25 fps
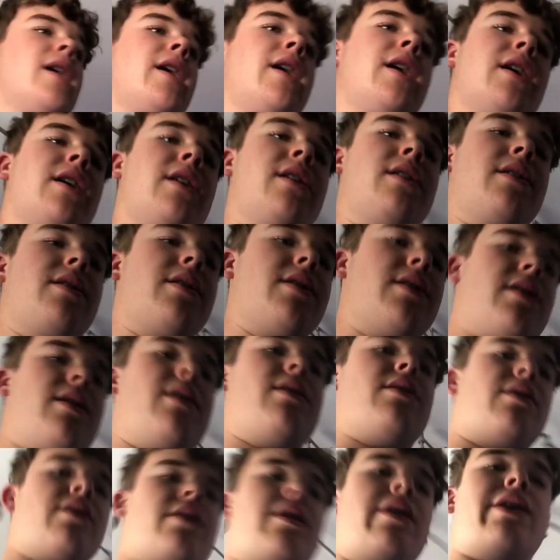and
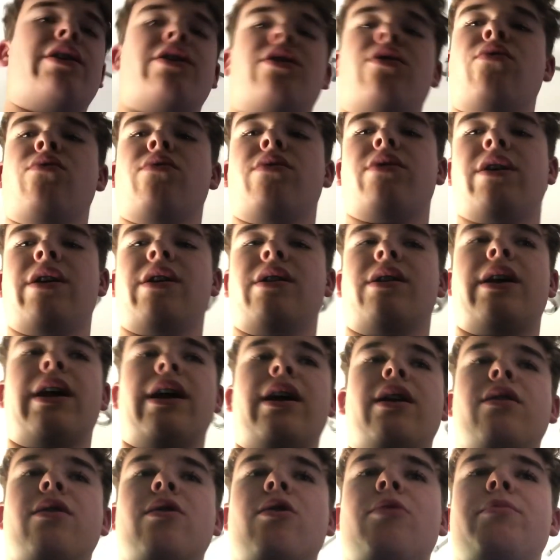they
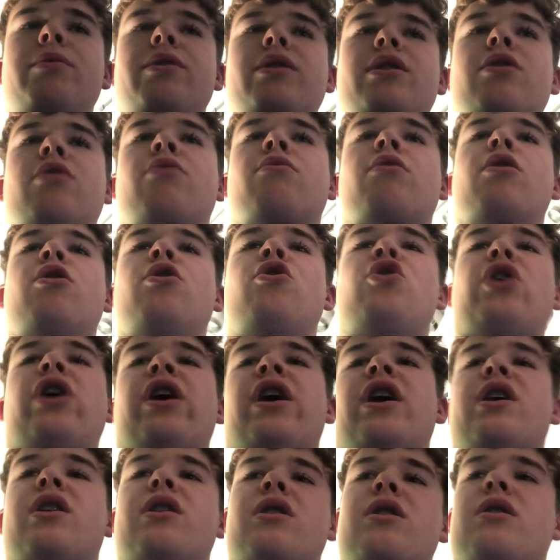take a little bit to grow,
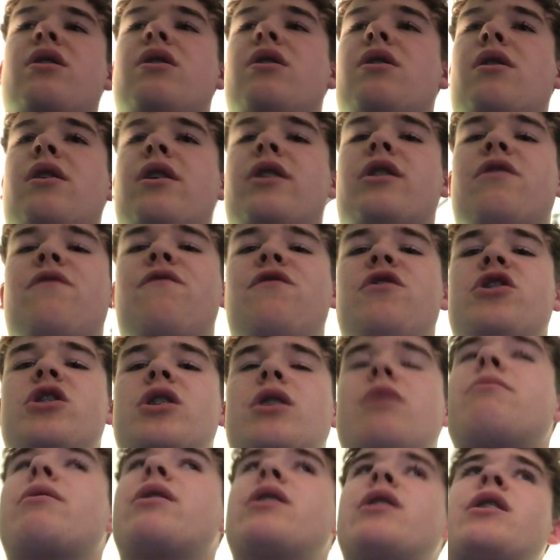and like the fish
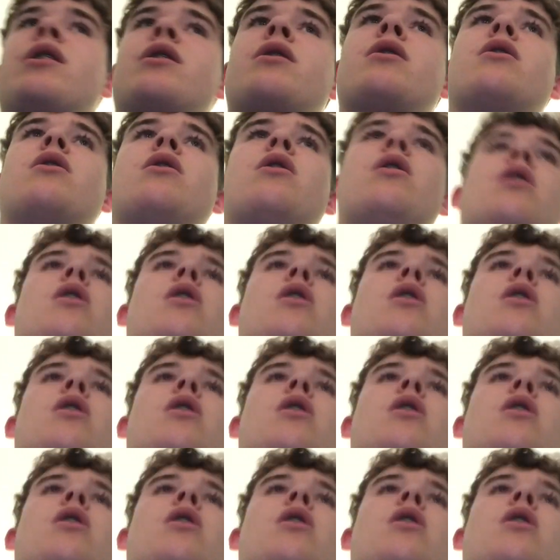that I'm getting